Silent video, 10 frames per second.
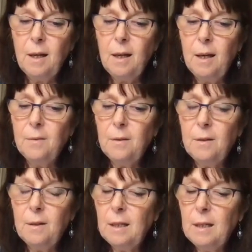And
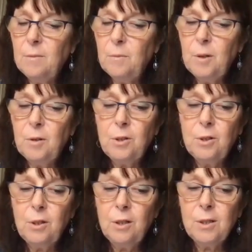where
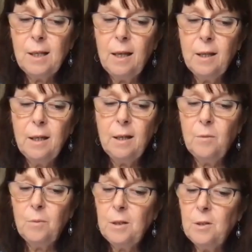she's saying,
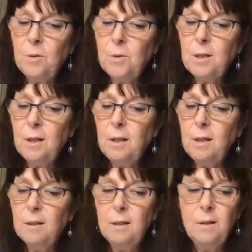we do see
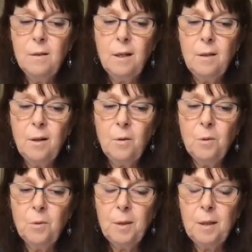that there
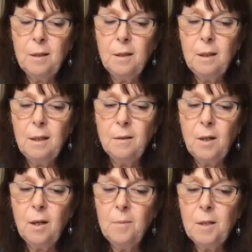will be in
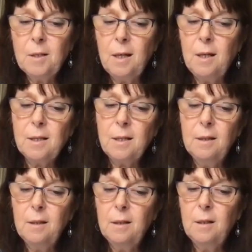coming days
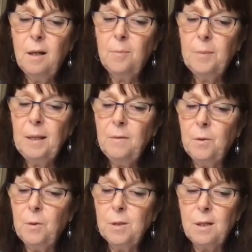
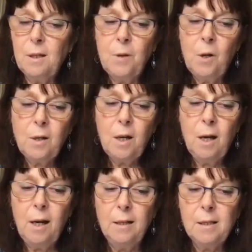upheavals of all
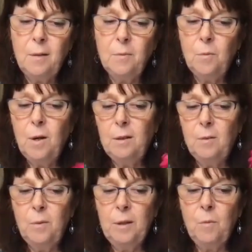kinds. And want,
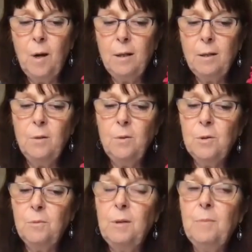we want you
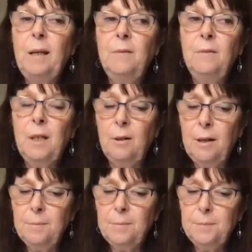to remain
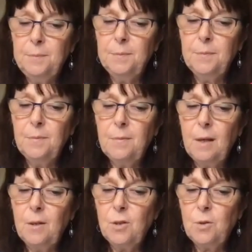very
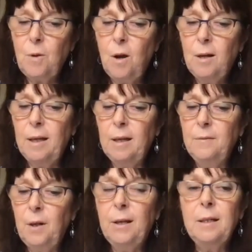strong and
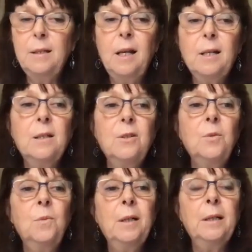very connected
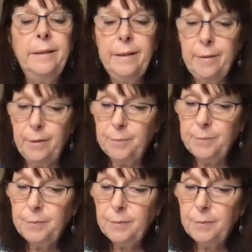to one another